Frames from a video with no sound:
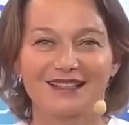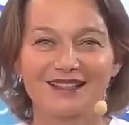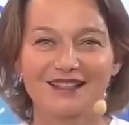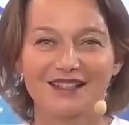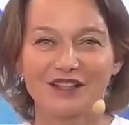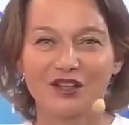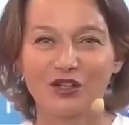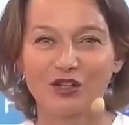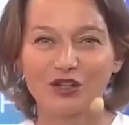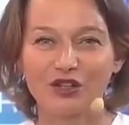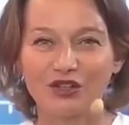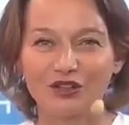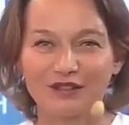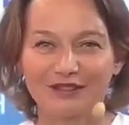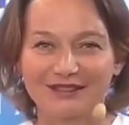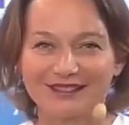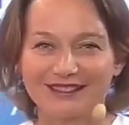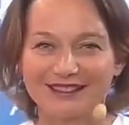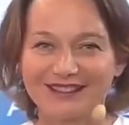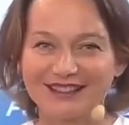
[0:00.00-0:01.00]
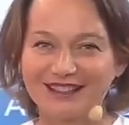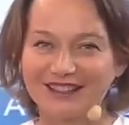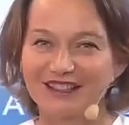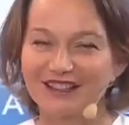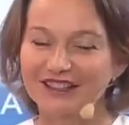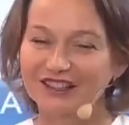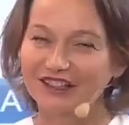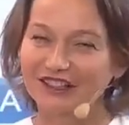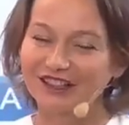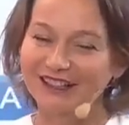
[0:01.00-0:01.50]
So,
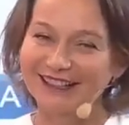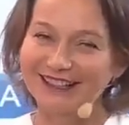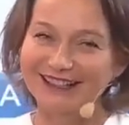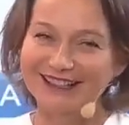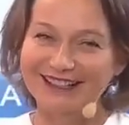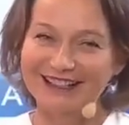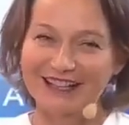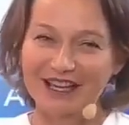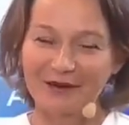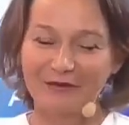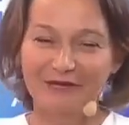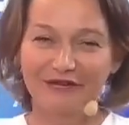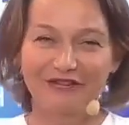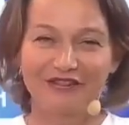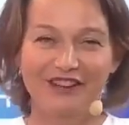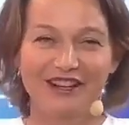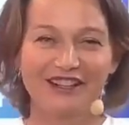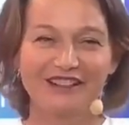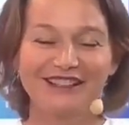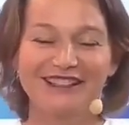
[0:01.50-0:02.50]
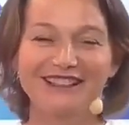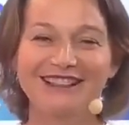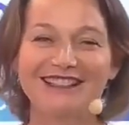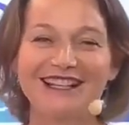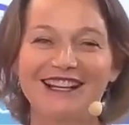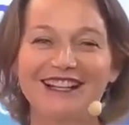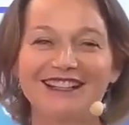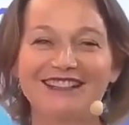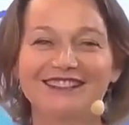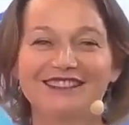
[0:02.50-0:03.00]
dear colleague, I am very
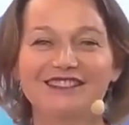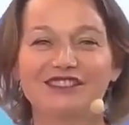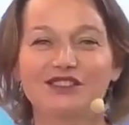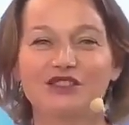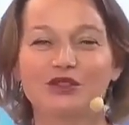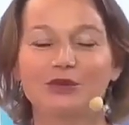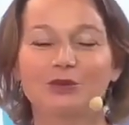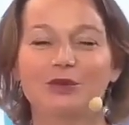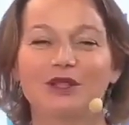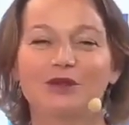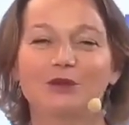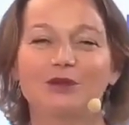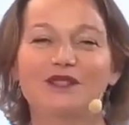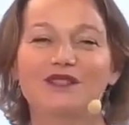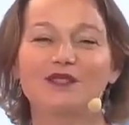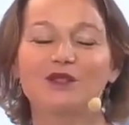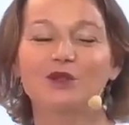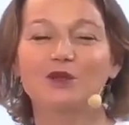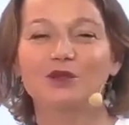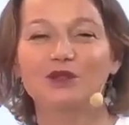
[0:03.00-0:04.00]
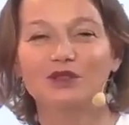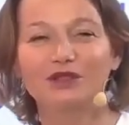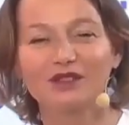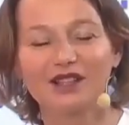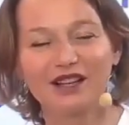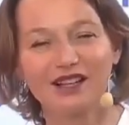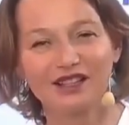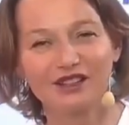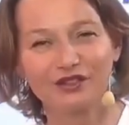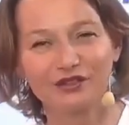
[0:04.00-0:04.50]
delighted to be with you
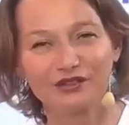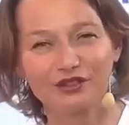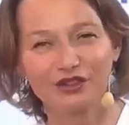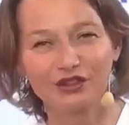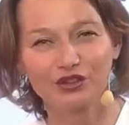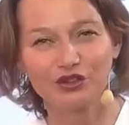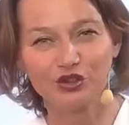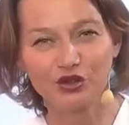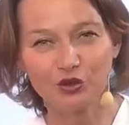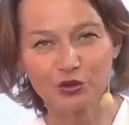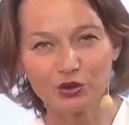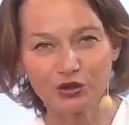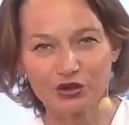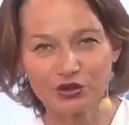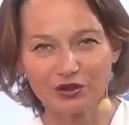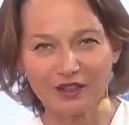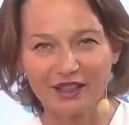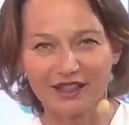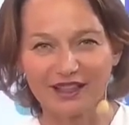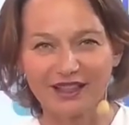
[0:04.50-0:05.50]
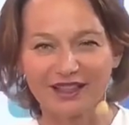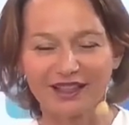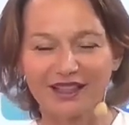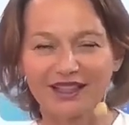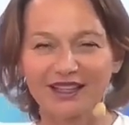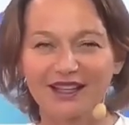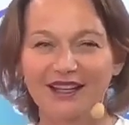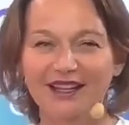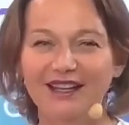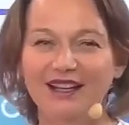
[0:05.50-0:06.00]
tonight for a new
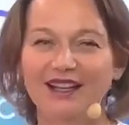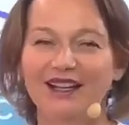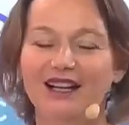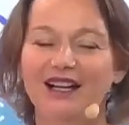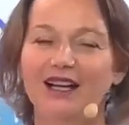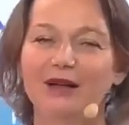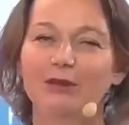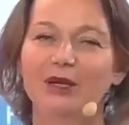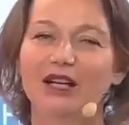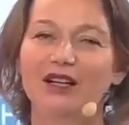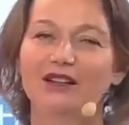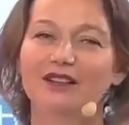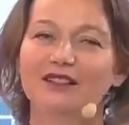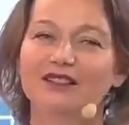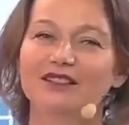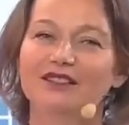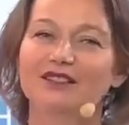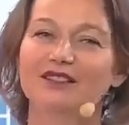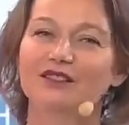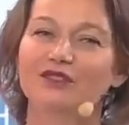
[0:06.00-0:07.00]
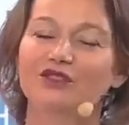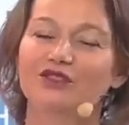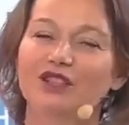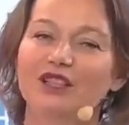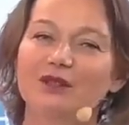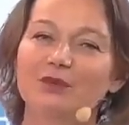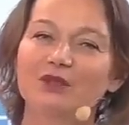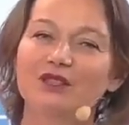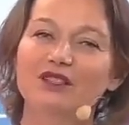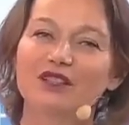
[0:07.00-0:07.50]
training about the
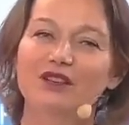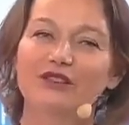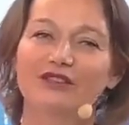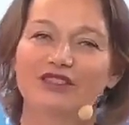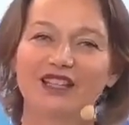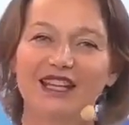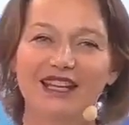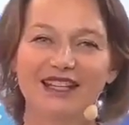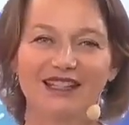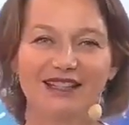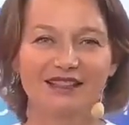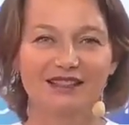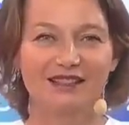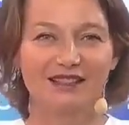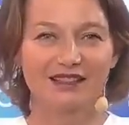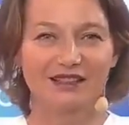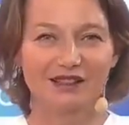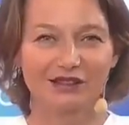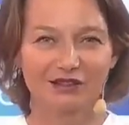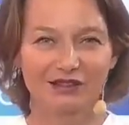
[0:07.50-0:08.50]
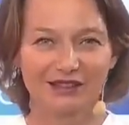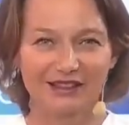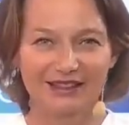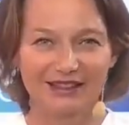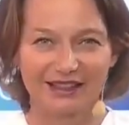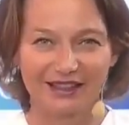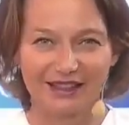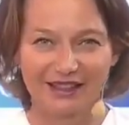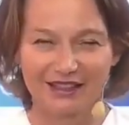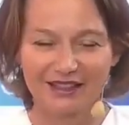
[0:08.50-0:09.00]
treatment of neck and
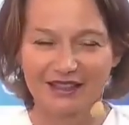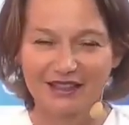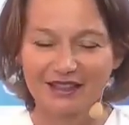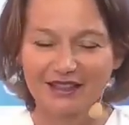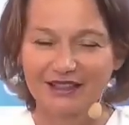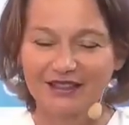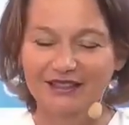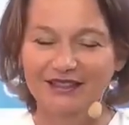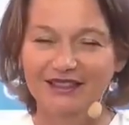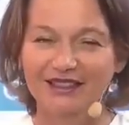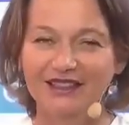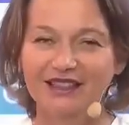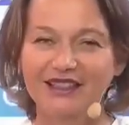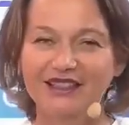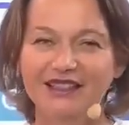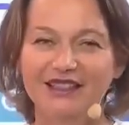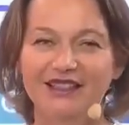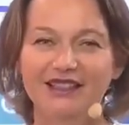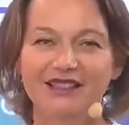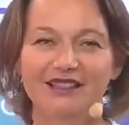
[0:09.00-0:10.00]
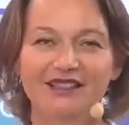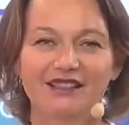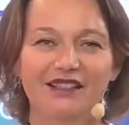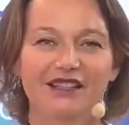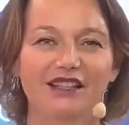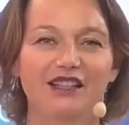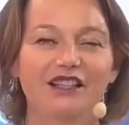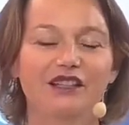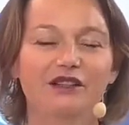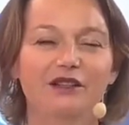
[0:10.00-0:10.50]
décolleté, delicate
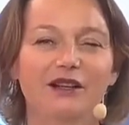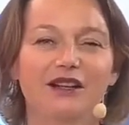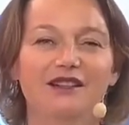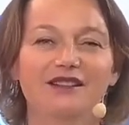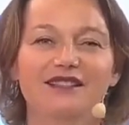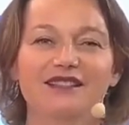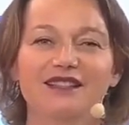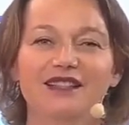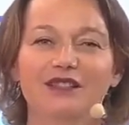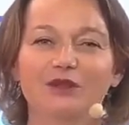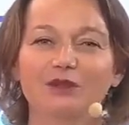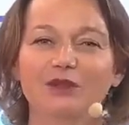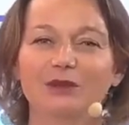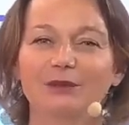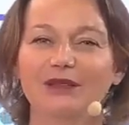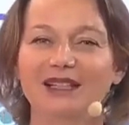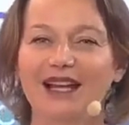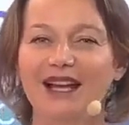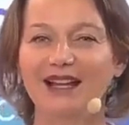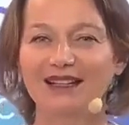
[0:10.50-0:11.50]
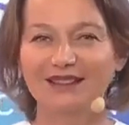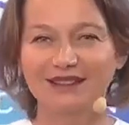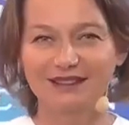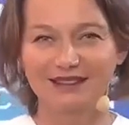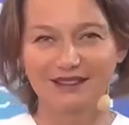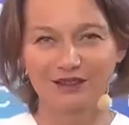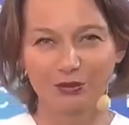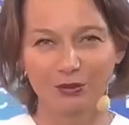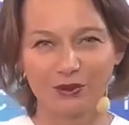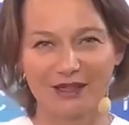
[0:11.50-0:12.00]
area that will be
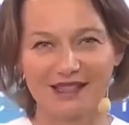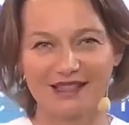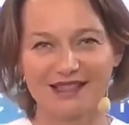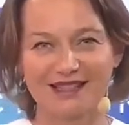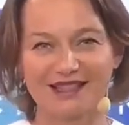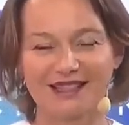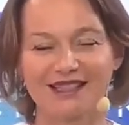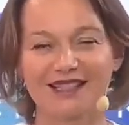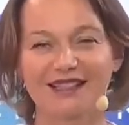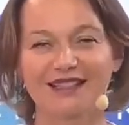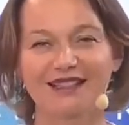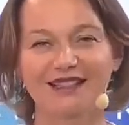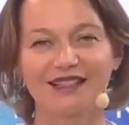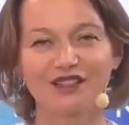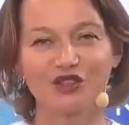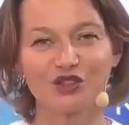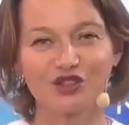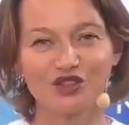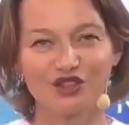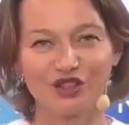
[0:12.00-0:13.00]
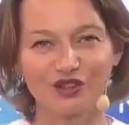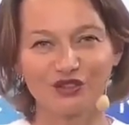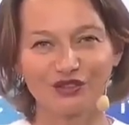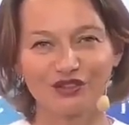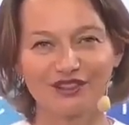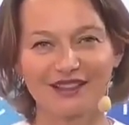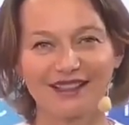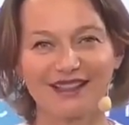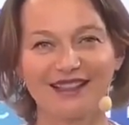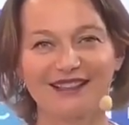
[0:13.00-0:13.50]
handled with
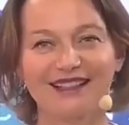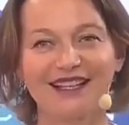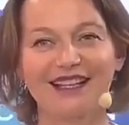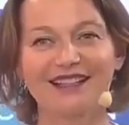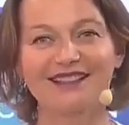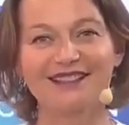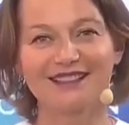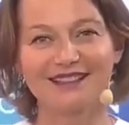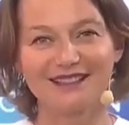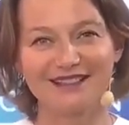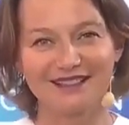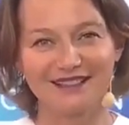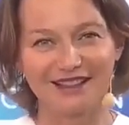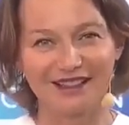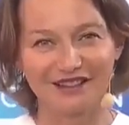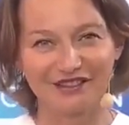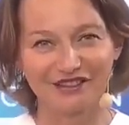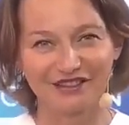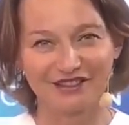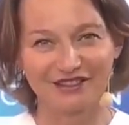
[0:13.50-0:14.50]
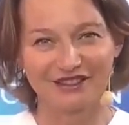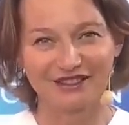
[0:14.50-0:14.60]
Nanosoft and NCTF.